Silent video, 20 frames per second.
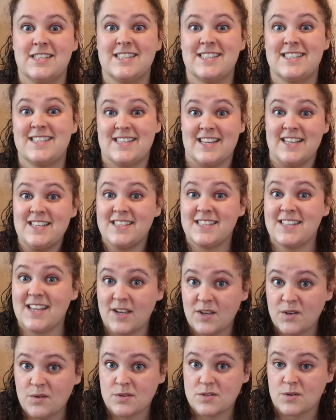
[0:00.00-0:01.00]

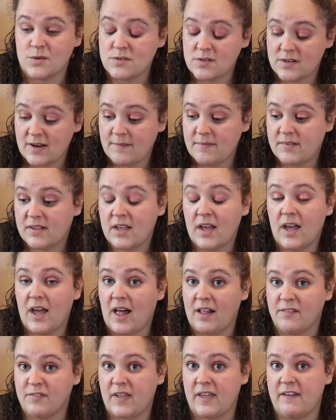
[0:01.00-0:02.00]
sister, who was also named
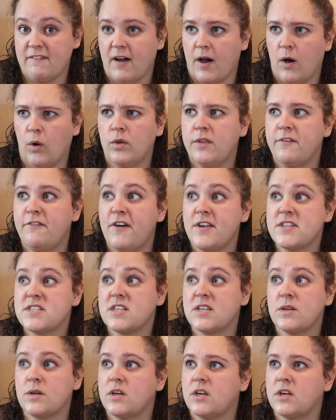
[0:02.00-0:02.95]
Ælfgiva, or the first